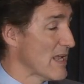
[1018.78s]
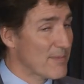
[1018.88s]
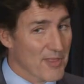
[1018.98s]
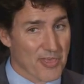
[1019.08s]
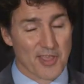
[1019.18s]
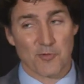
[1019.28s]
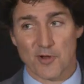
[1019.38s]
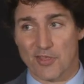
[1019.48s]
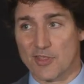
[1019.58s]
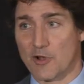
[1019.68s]
But the thing
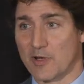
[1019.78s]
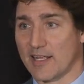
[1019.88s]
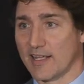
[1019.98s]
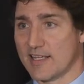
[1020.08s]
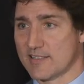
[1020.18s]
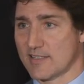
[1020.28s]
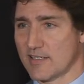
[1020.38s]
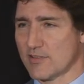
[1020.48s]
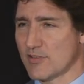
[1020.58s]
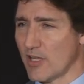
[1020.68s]
worth noting is that
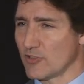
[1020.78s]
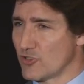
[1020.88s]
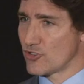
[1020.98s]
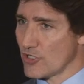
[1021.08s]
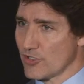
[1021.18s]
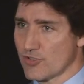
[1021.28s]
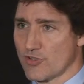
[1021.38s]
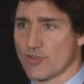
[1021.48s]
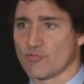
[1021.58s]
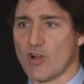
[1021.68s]
it's not
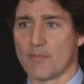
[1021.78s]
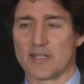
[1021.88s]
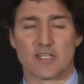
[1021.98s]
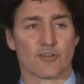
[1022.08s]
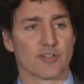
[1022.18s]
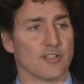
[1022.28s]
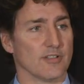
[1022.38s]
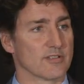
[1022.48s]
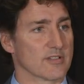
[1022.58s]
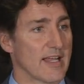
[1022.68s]
just the raw
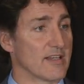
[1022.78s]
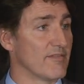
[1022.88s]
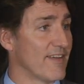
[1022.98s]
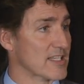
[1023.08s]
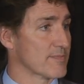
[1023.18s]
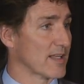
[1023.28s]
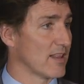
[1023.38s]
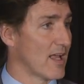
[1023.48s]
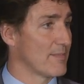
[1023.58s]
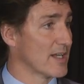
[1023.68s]
materials and investment
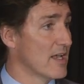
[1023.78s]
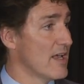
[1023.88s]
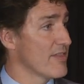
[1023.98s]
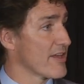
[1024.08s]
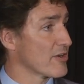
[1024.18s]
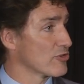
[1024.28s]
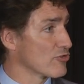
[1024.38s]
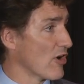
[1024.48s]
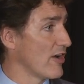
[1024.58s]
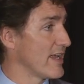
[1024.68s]
climate that are
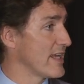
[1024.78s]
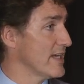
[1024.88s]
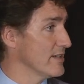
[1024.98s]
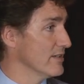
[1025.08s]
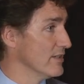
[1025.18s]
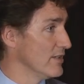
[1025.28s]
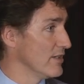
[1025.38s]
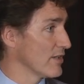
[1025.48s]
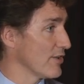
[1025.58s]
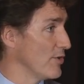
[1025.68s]
drawing in
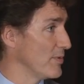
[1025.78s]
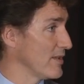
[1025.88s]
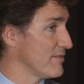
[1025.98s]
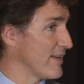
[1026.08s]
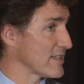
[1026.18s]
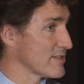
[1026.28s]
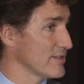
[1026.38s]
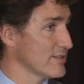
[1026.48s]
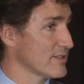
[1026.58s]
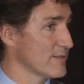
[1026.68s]
global
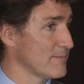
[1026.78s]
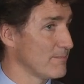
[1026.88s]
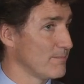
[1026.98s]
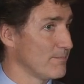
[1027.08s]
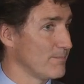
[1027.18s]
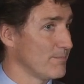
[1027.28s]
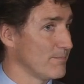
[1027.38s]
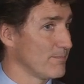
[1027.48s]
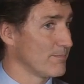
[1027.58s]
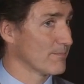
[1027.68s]
investors.
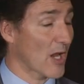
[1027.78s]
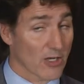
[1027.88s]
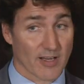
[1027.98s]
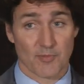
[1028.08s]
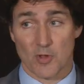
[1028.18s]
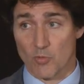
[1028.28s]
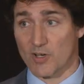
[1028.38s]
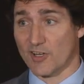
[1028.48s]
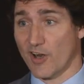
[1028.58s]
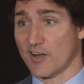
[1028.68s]
Our government
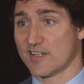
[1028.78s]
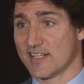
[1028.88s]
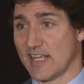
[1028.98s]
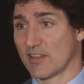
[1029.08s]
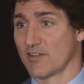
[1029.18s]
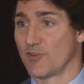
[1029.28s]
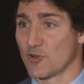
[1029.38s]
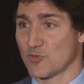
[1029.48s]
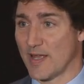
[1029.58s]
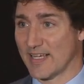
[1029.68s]
worked hard to get the
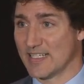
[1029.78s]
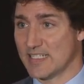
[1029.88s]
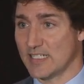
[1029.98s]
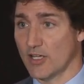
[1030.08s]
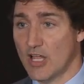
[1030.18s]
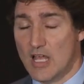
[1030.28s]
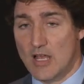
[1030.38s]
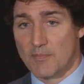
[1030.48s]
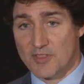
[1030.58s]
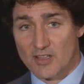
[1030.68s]
Volkswagen deal,
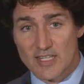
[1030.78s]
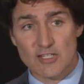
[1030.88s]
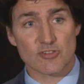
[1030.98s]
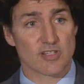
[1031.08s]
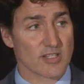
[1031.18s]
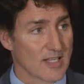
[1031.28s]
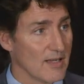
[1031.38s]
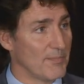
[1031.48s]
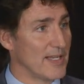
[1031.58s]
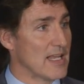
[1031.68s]
but the leaders at the
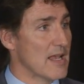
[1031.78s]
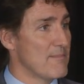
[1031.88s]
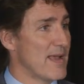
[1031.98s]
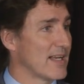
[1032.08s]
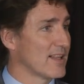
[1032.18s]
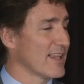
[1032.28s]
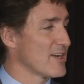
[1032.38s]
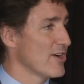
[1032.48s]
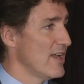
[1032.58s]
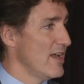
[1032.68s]
company made
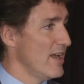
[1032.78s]
clear